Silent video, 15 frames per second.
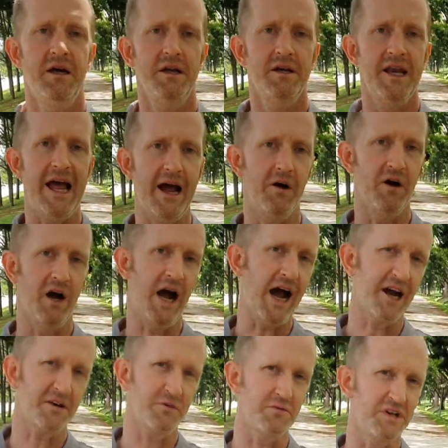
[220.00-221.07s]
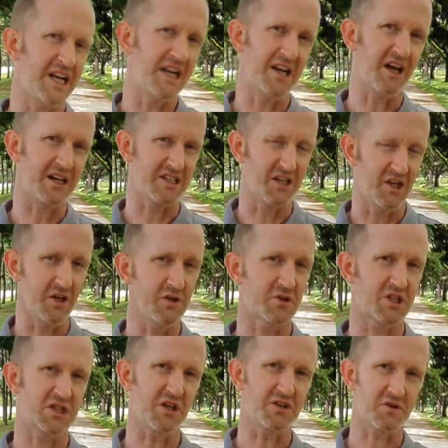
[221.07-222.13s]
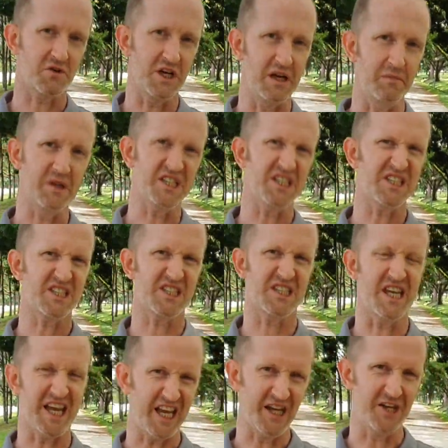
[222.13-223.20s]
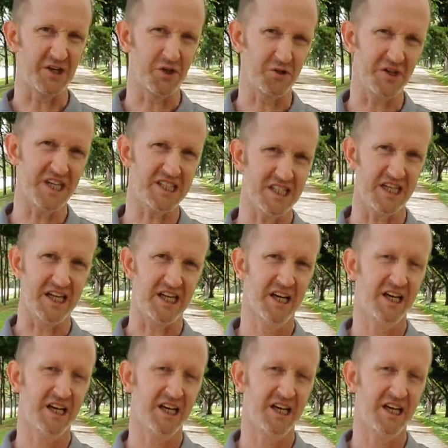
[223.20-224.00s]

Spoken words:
Now, I don't really like to use sun cream as it's sticky and greasy,